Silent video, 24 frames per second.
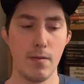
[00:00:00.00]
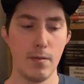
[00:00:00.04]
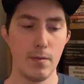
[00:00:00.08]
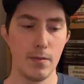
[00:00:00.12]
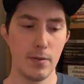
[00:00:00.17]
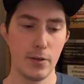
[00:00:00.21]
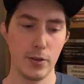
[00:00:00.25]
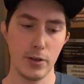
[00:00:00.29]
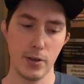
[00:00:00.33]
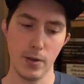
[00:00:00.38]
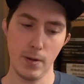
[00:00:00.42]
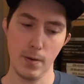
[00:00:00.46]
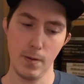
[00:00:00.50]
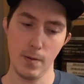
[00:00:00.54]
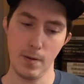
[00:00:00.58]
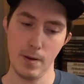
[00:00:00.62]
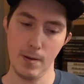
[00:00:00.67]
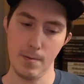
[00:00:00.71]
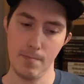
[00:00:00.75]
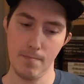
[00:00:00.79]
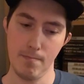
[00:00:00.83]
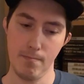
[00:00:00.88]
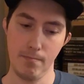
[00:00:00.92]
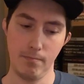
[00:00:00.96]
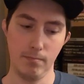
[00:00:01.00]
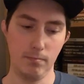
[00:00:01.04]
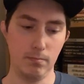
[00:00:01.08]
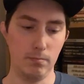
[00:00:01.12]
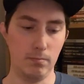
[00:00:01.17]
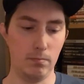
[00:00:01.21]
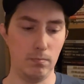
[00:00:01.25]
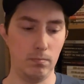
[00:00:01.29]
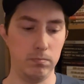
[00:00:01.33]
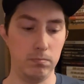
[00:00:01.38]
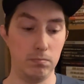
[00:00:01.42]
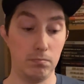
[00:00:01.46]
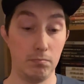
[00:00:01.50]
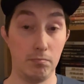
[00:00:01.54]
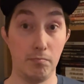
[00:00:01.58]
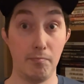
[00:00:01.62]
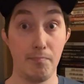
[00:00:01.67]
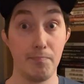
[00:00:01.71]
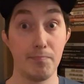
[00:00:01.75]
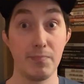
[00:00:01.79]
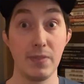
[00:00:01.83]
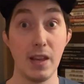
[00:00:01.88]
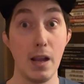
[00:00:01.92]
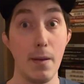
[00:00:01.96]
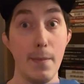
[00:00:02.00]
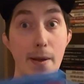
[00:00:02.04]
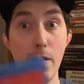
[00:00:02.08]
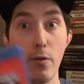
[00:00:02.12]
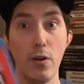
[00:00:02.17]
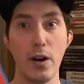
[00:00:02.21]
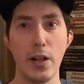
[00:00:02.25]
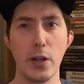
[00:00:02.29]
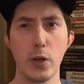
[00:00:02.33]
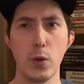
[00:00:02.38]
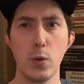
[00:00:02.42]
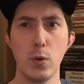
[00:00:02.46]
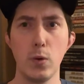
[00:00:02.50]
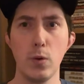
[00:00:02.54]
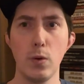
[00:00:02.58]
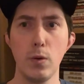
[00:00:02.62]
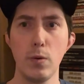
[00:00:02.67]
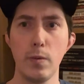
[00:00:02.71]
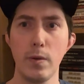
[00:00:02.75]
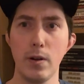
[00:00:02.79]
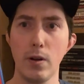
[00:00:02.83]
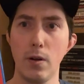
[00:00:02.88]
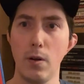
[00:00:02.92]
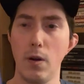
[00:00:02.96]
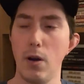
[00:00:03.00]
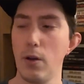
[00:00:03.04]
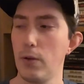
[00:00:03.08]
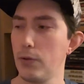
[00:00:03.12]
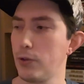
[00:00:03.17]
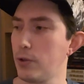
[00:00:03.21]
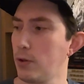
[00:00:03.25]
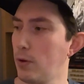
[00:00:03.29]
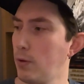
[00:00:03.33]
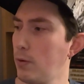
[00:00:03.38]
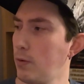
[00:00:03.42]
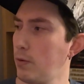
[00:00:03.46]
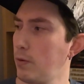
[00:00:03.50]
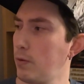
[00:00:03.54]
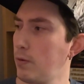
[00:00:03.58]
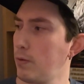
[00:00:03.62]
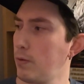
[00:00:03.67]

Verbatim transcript: So, be really cool, you know, also,